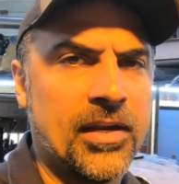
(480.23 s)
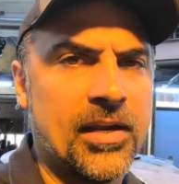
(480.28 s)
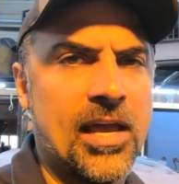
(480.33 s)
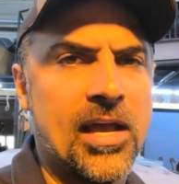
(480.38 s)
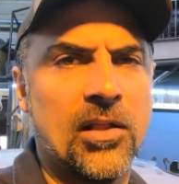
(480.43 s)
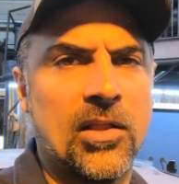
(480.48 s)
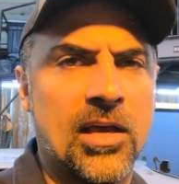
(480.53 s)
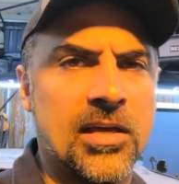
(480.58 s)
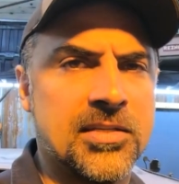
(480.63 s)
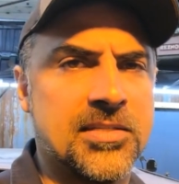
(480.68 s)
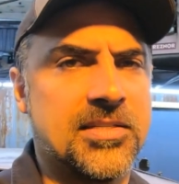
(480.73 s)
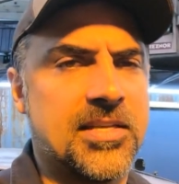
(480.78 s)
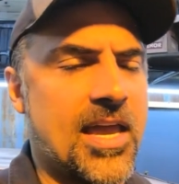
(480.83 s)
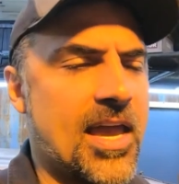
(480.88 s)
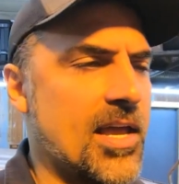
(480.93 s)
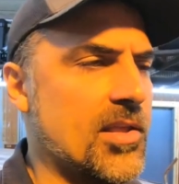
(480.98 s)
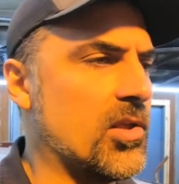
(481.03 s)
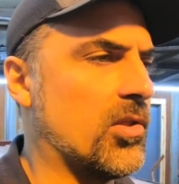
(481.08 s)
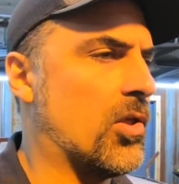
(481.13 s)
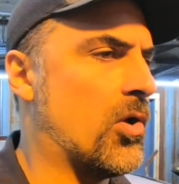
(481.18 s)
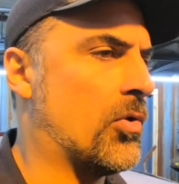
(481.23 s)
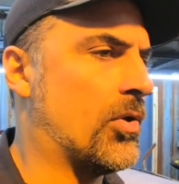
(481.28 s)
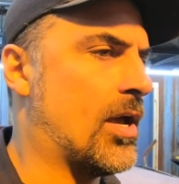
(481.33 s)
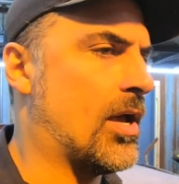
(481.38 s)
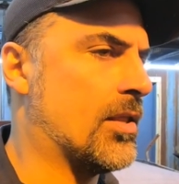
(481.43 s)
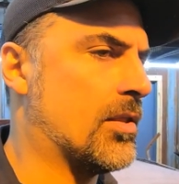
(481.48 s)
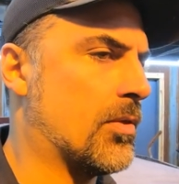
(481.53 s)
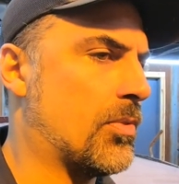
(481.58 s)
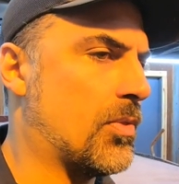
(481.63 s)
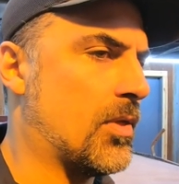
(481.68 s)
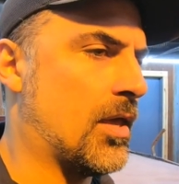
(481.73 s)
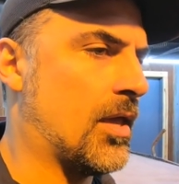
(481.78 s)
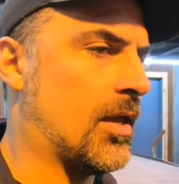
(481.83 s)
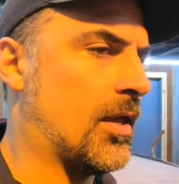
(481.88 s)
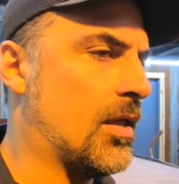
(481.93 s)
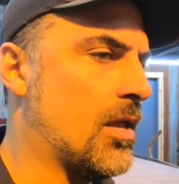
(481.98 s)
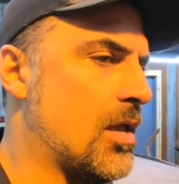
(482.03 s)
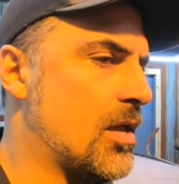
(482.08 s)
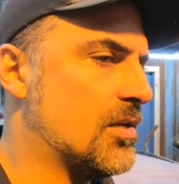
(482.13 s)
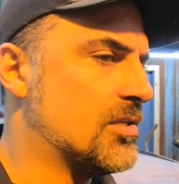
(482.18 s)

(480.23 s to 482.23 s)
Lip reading: an LS standalone on the thing.